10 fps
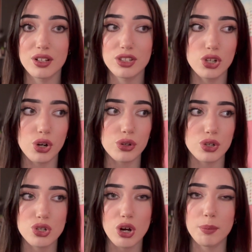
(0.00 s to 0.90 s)
you know, the
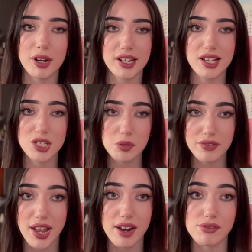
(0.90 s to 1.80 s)
top. Like, that's the one
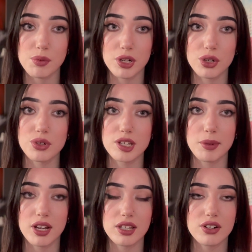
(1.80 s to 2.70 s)
that everyone knows
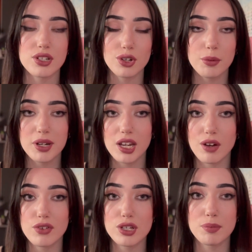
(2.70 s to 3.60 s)
about. There are so many
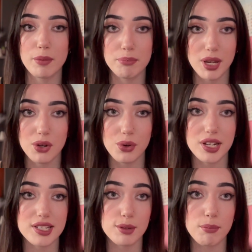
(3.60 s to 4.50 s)
others, but
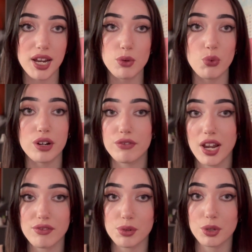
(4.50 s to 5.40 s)
Bitcoin is the main one that
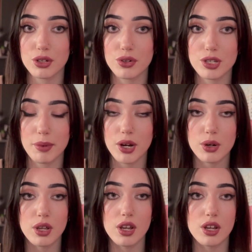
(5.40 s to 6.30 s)
everyone knows
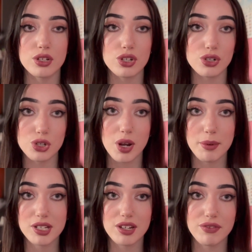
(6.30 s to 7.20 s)
about. So, do I
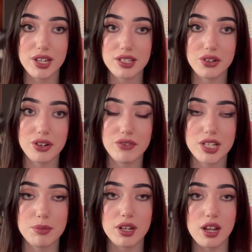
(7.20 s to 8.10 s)
personally think it's a good
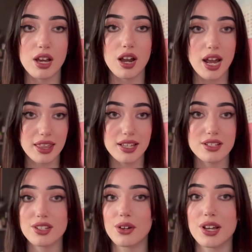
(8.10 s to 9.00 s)
investment? I think
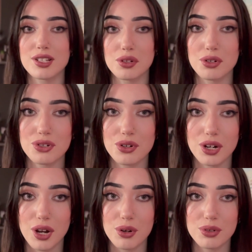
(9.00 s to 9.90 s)
so, as long as you're
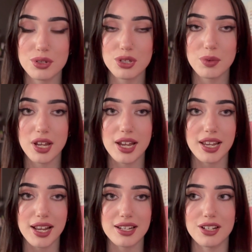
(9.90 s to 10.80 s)
going to hold on to it.
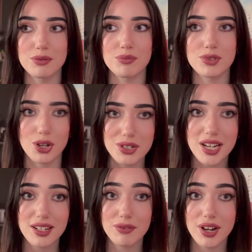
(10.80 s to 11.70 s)
Again, don't
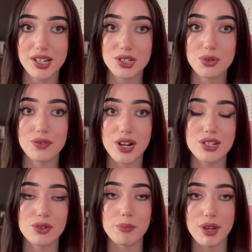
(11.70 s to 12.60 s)
take the financial
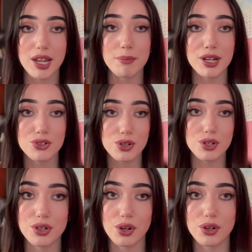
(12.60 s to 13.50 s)
advice from me. Make sure
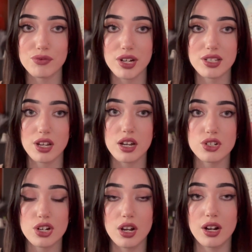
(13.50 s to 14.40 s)
your own
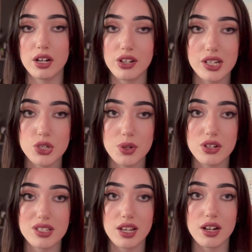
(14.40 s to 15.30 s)
research. Look into it
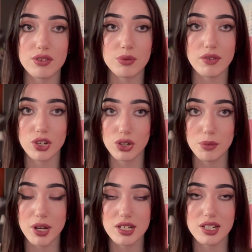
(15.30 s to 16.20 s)
yourself, whether you
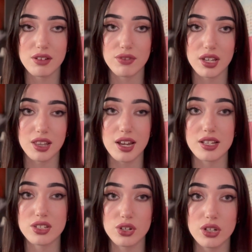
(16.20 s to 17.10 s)
personally think that
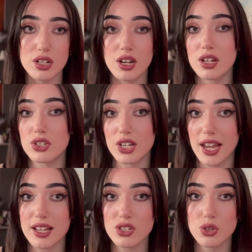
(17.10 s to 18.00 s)
is good to
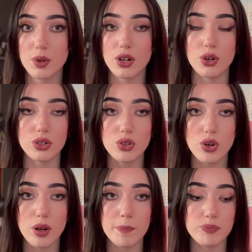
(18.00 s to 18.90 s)
get into it or
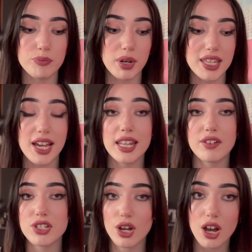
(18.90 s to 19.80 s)
not. But yeah,
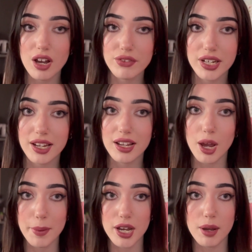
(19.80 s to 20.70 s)
there is a halving
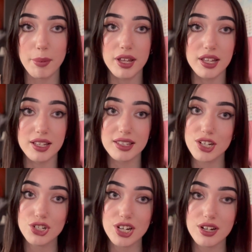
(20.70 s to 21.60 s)
coming up
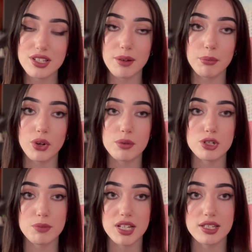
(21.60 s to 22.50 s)
this year at some point,
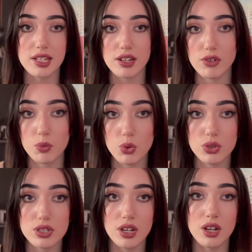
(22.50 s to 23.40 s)
which means the
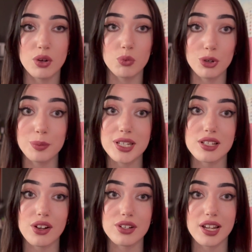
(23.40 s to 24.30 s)
rewards will be
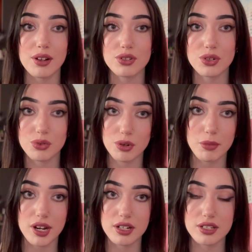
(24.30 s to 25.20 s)
slowed down to all the
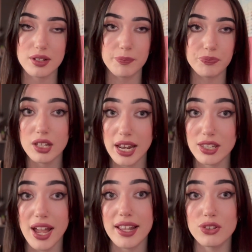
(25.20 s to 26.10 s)
miners
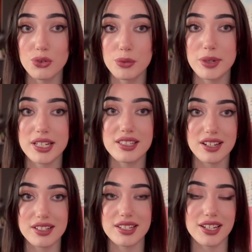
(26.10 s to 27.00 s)
and that normally
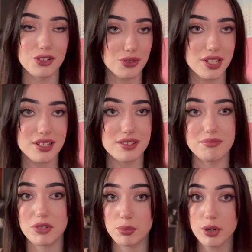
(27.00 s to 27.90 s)
does increase
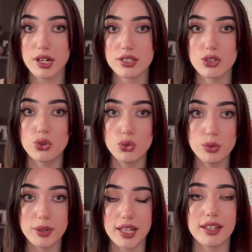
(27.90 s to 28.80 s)
the price
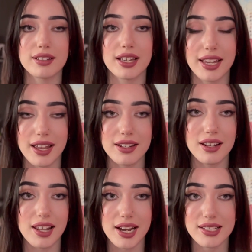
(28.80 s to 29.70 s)
normally again
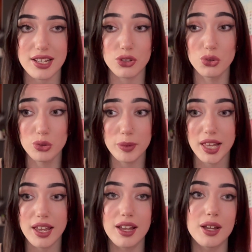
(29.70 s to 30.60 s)
like i said
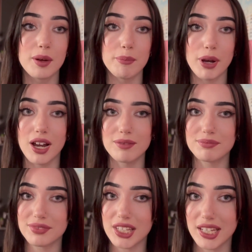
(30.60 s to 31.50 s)
normally but
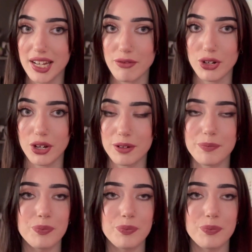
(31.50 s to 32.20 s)
you never know